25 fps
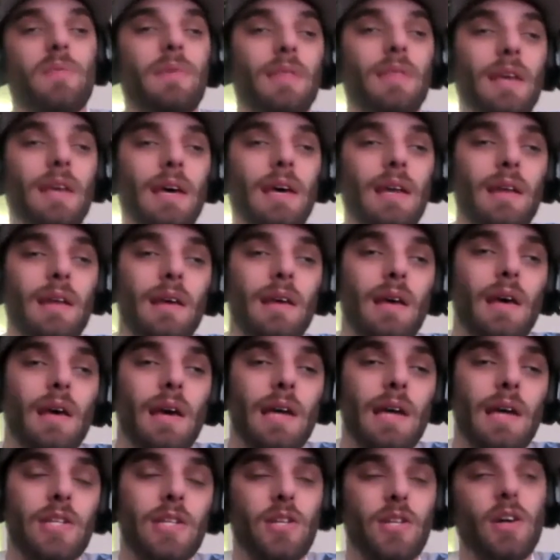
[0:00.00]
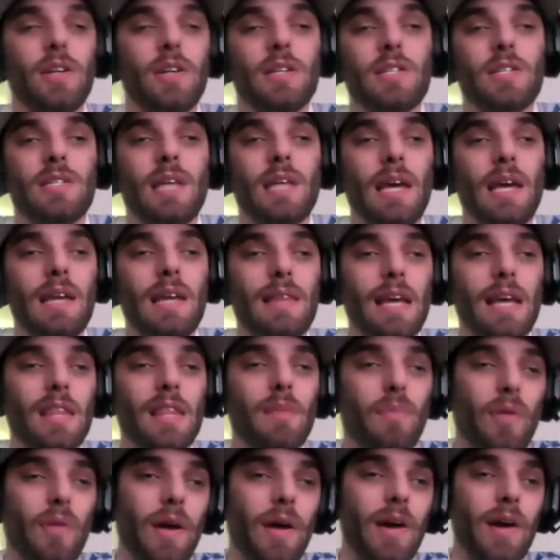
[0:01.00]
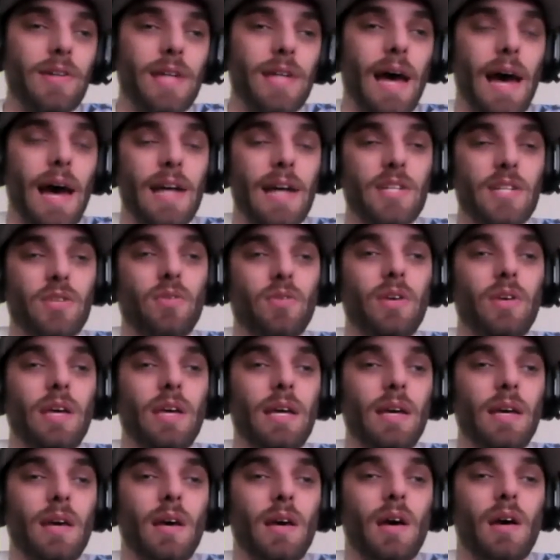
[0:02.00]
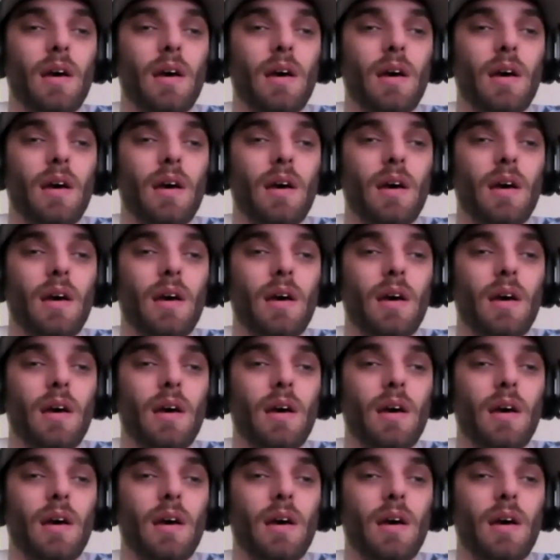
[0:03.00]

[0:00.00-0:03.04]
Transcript: And then it's good to see that the players actually